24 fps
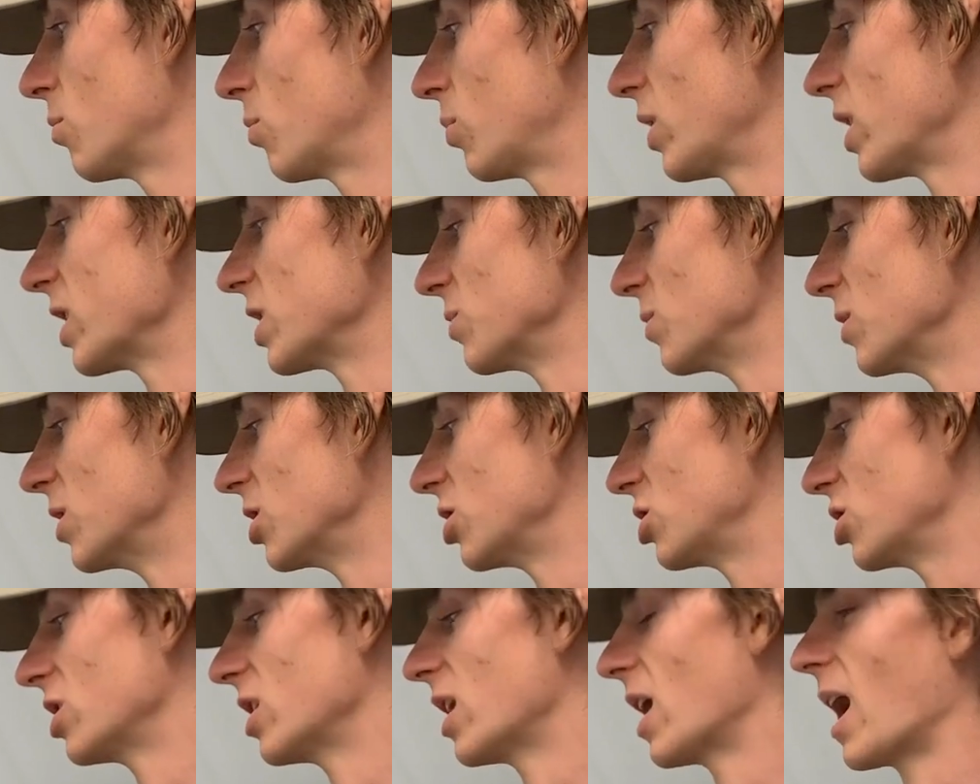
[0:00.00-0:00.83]

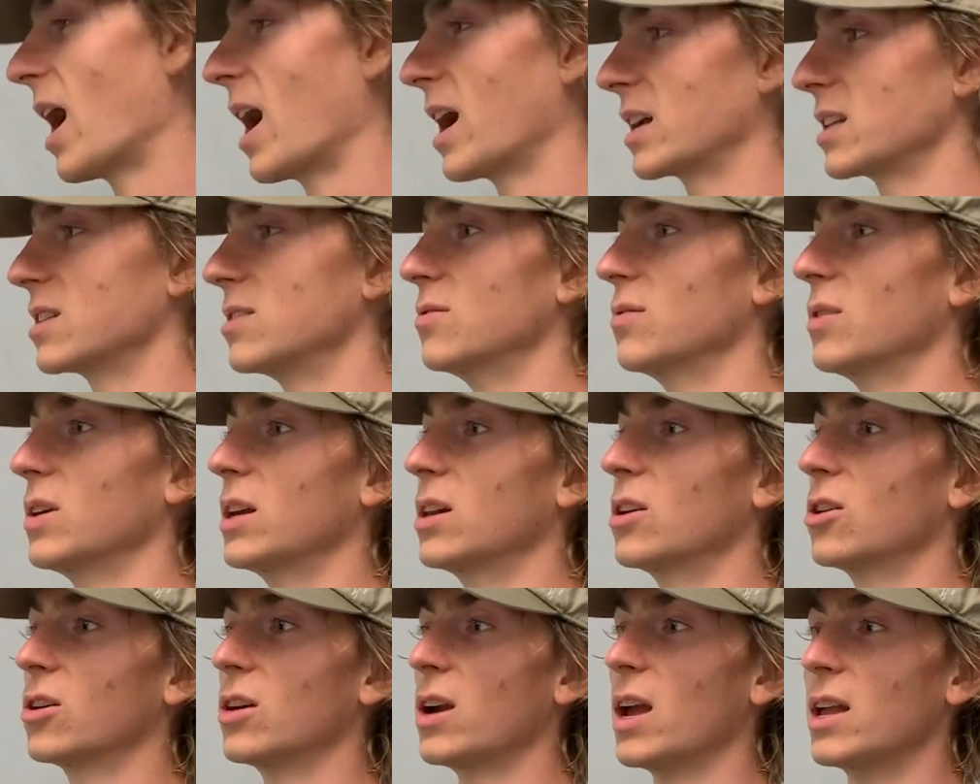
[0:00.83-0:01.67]
plasminogen
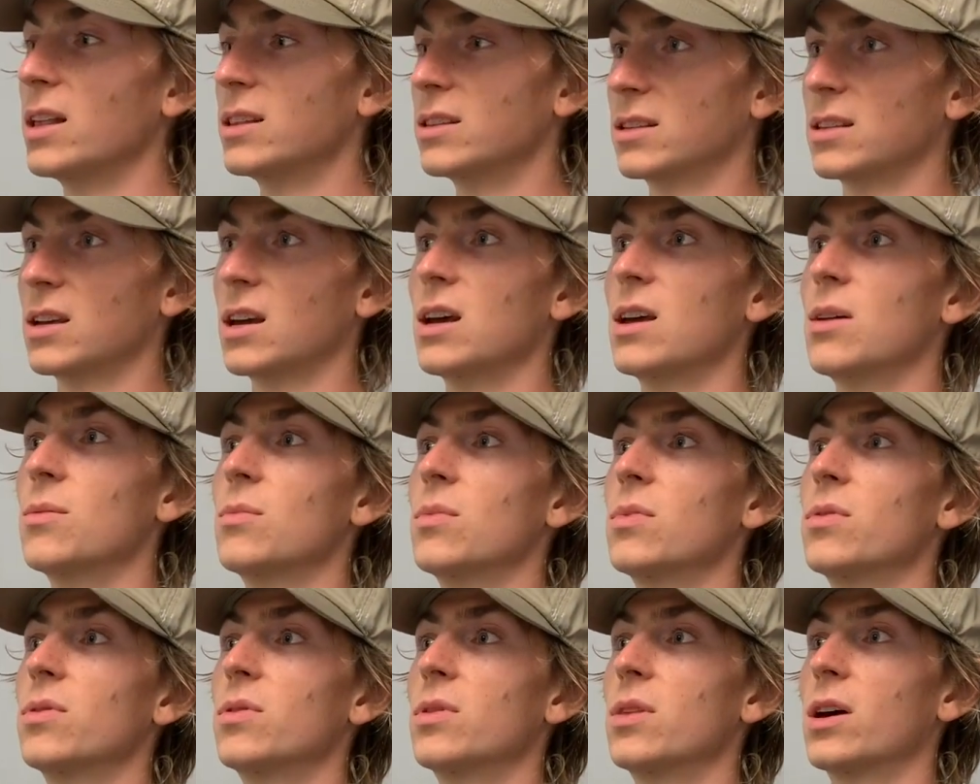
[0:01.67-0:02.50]
activator
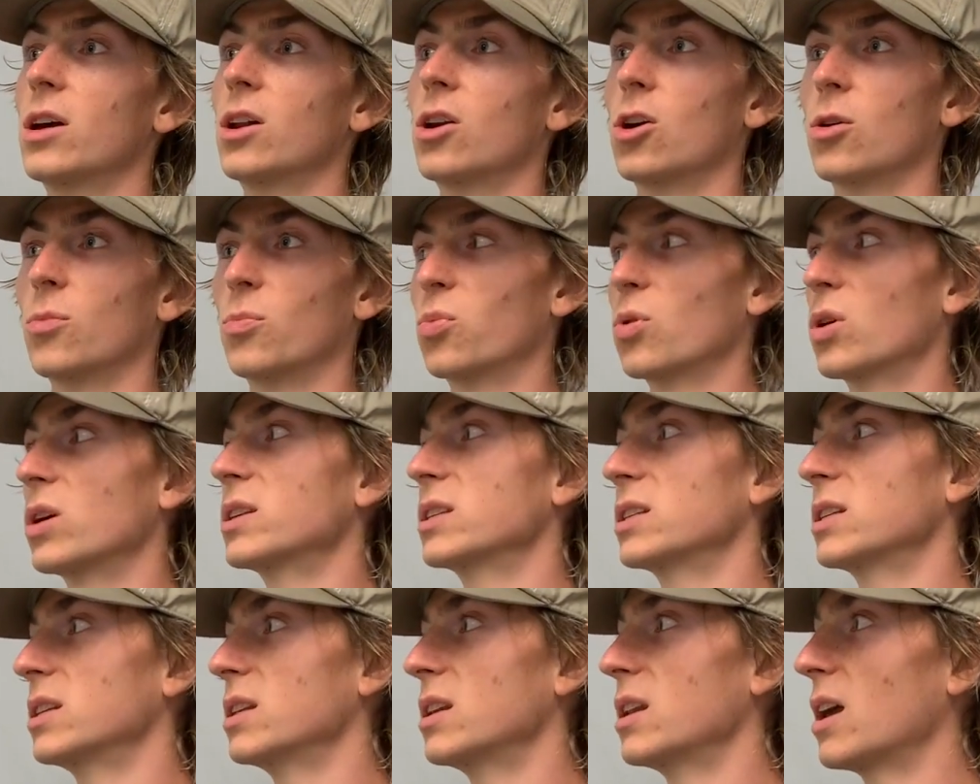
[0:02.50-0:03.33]
enzyme that are
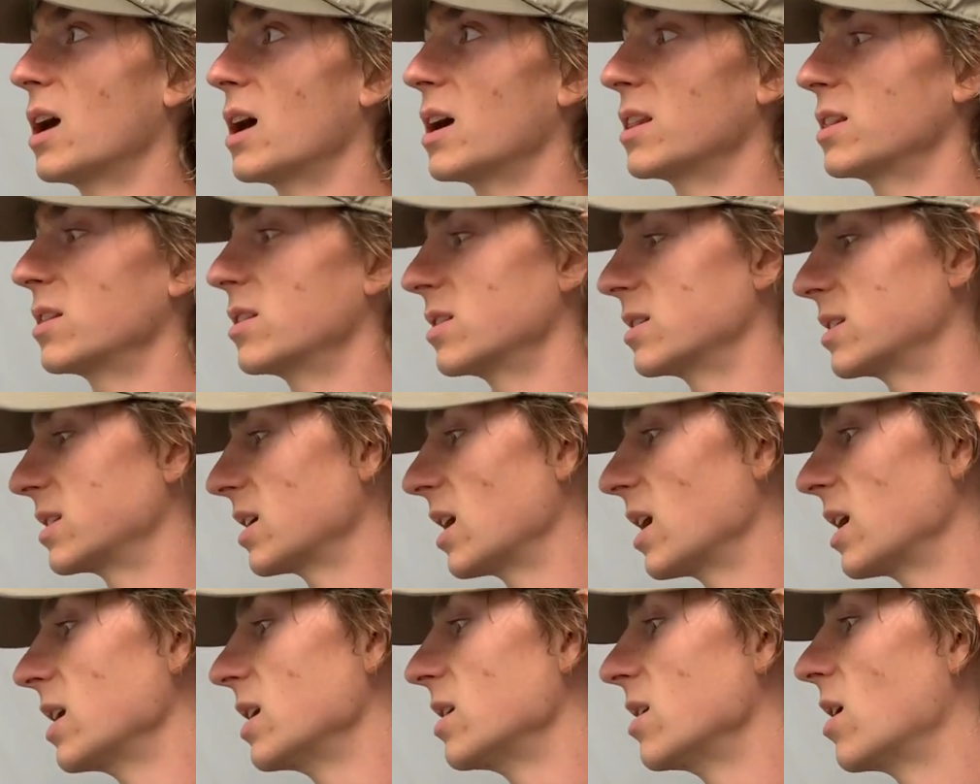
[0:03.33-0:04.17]
present at the
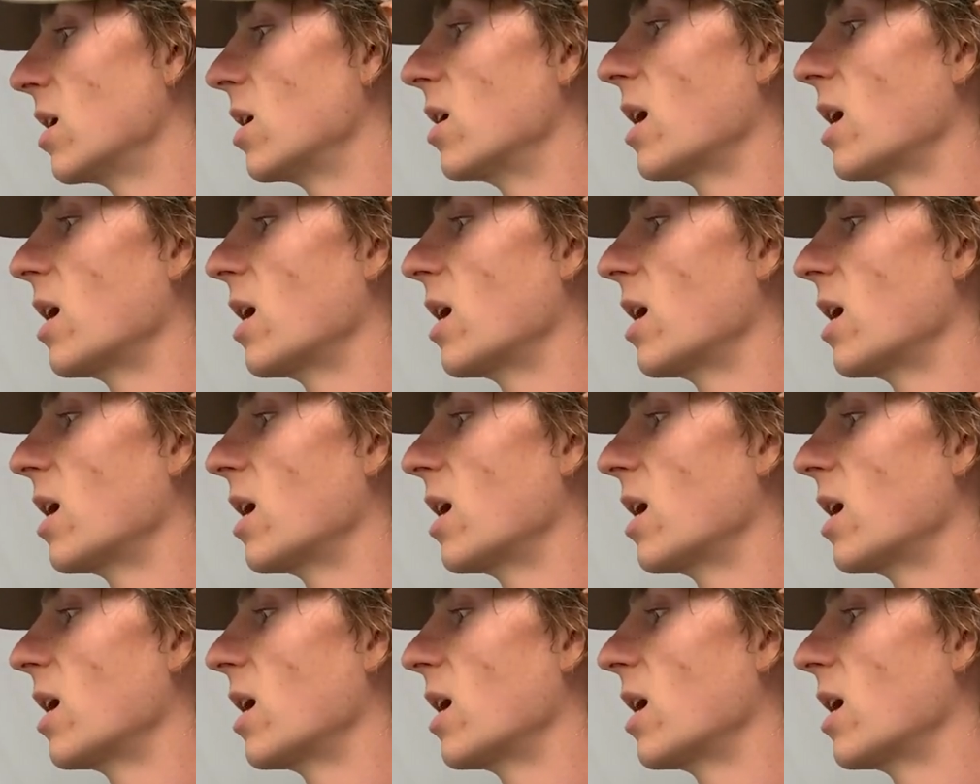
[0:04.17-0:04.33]
site